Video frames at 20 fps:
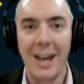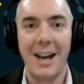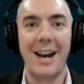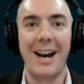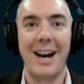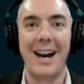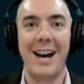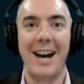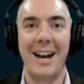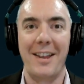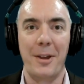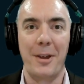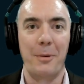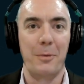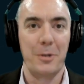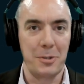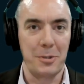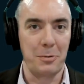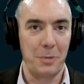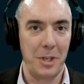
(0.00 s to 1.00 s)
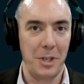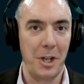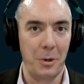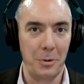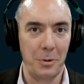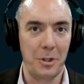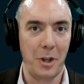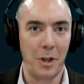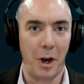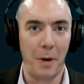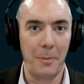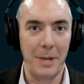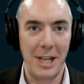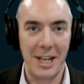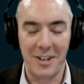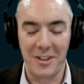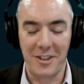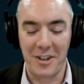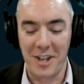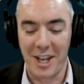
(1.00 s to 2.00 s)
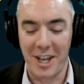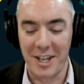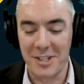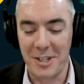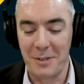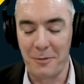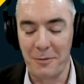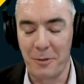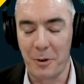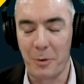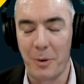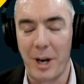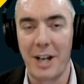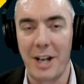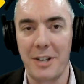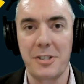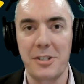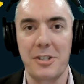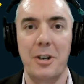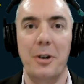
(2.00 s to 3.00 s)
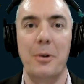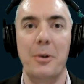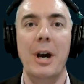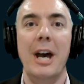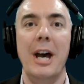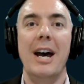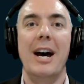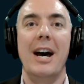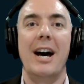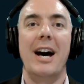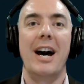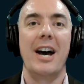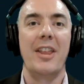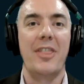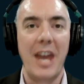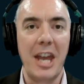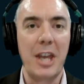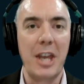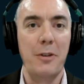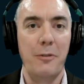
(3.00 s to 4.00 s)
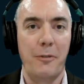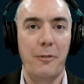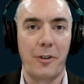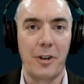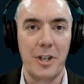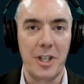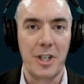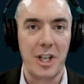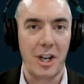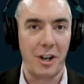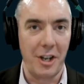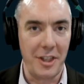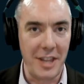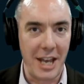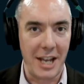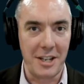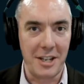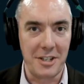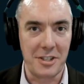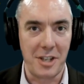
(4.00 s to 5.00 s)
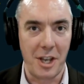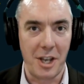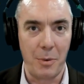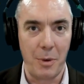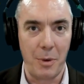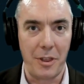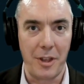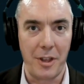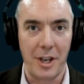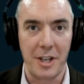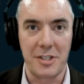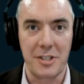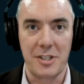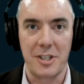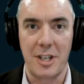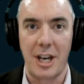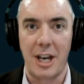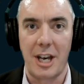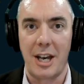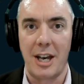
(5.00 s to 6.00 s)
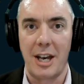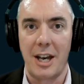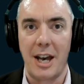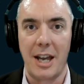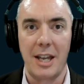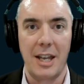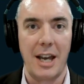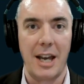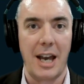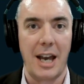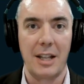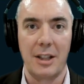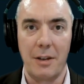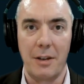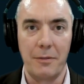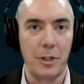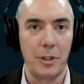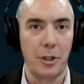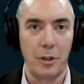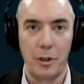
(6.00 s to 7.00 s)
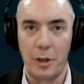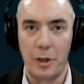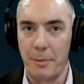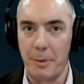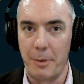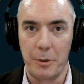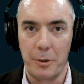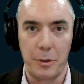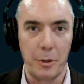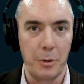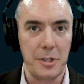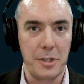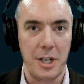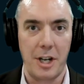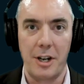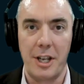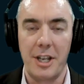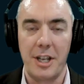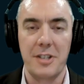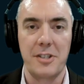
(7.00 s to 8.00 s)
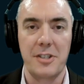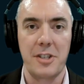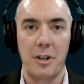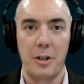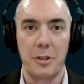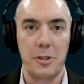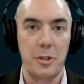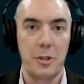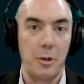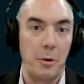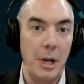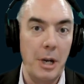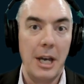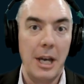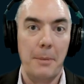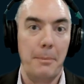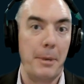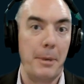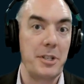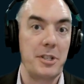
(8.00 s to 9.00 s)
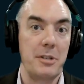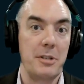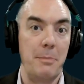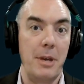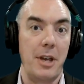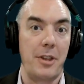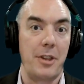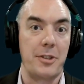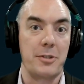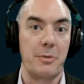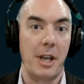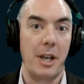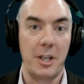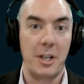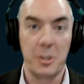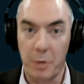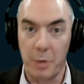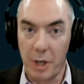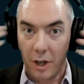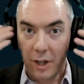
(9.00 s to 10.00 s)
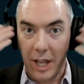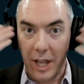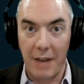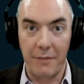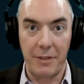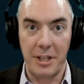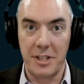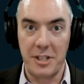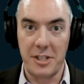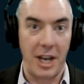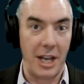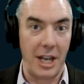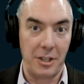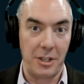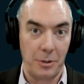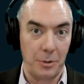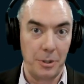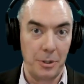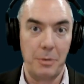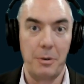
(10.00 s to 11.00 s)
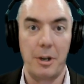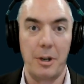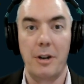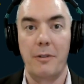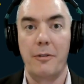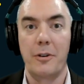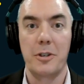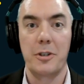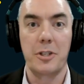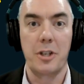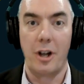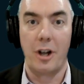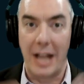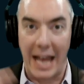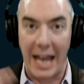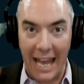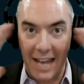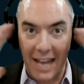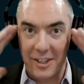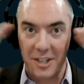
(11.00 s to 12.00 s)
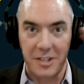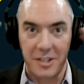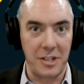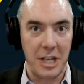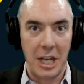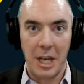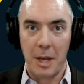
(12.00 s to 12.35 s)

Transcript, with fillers: uh, that was, you know, dominated the tech scene for a while. So, uh, thank you for sharing that insight with us. Uh, I, I, love to learn about those areas and also bust some myths, right? Because we all have these. I told you on our first call, I had this